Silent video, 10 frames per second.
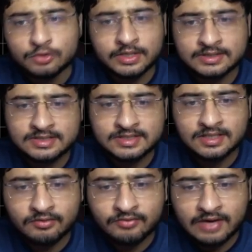you can see
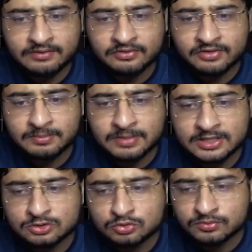there are 5 different
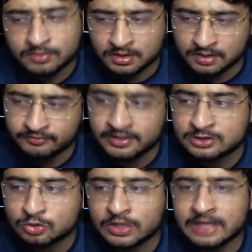ways
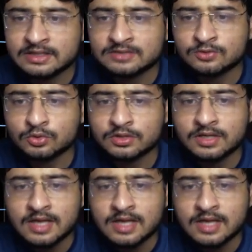to tile this floor.